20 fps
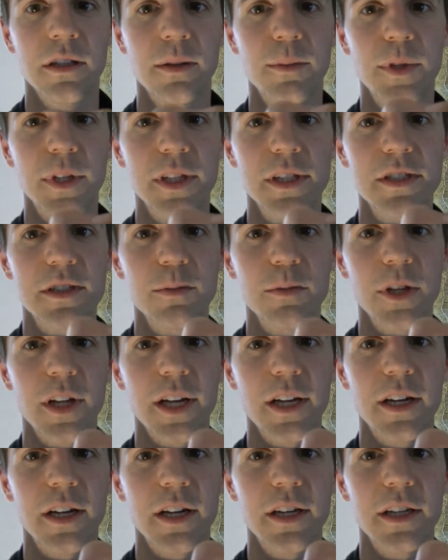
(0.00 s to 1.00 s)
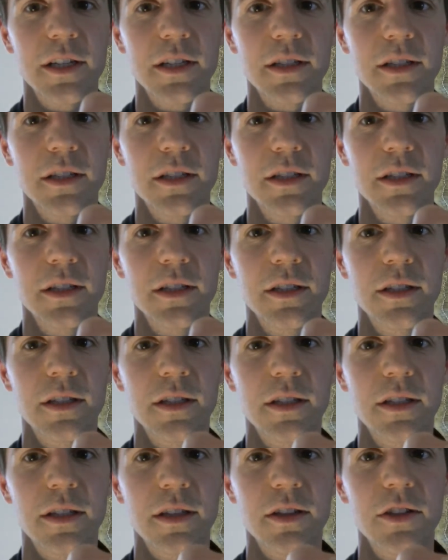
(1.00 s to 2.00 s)
Let me get some light on it.
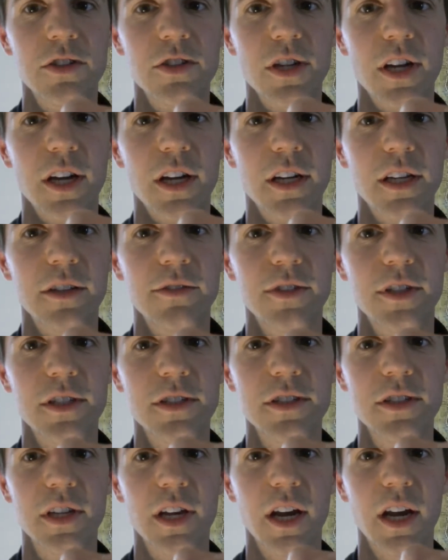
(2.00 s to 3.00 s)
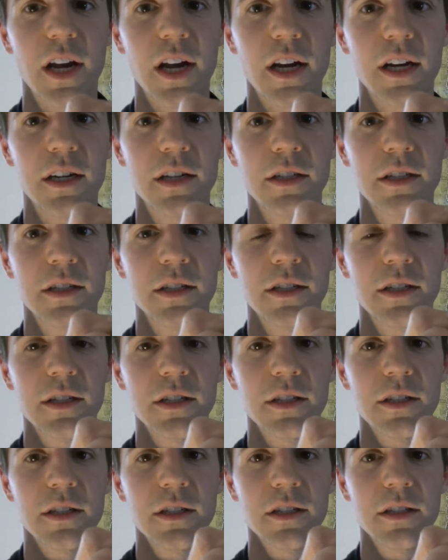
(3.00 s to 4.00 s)
There's not even a scar.
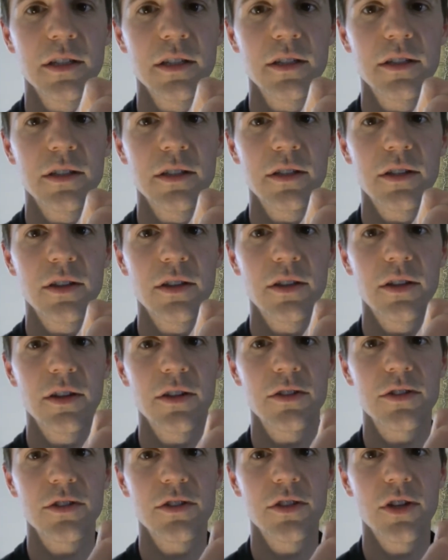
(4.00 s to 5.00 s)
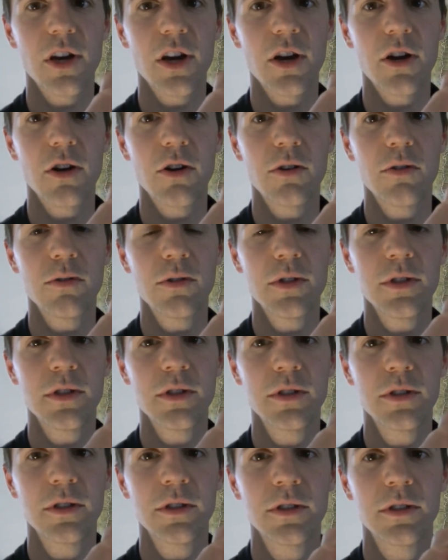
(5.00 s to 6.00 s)
There's no
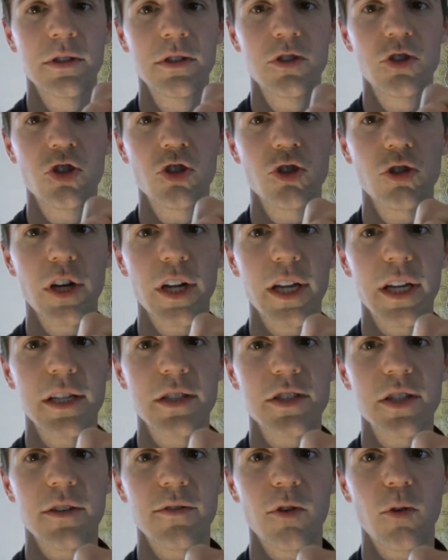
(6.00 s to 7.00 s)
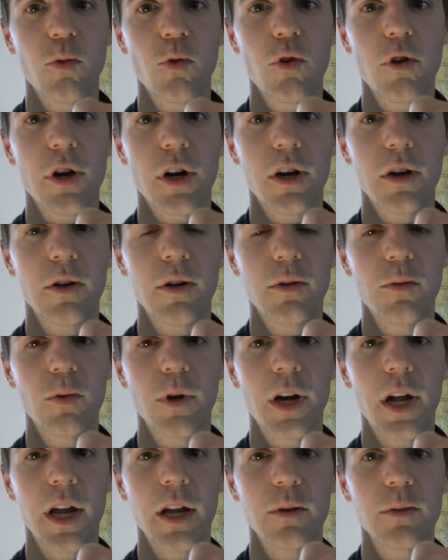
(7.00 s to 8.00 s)
trace of a wart. And
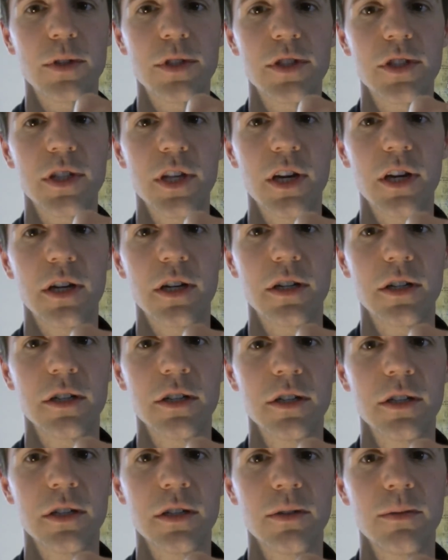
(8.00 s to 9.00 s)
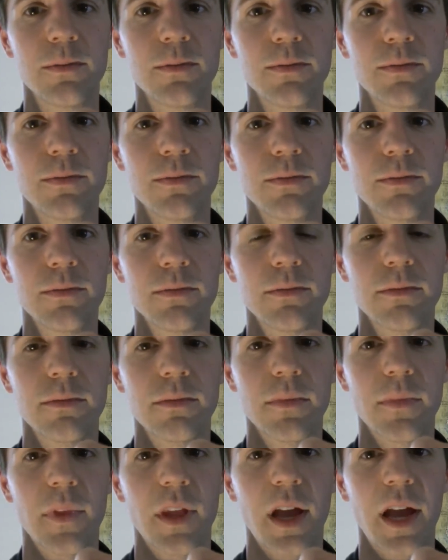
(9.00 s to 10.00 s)
when I was young,
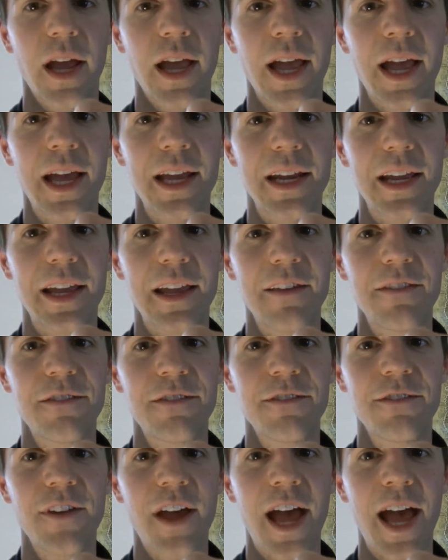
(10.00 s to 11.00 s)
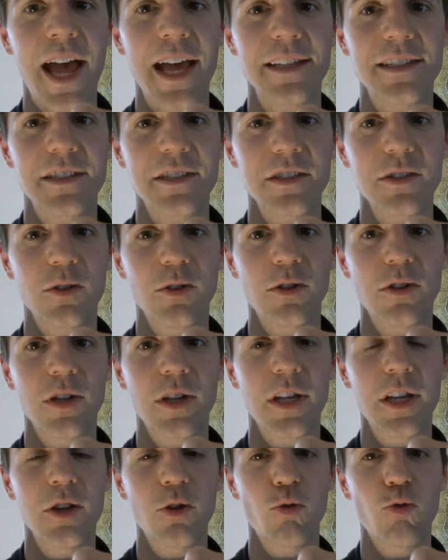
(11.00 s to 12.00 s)
I had a fat,
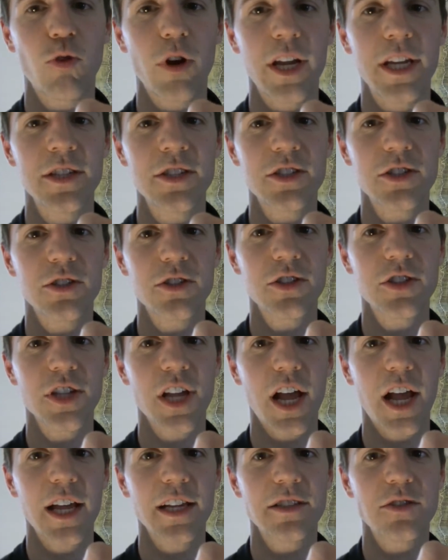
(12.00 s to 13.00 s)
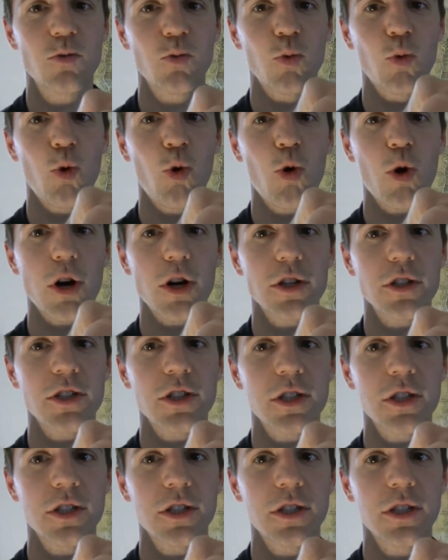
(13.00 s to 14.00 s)
eraser-sized wart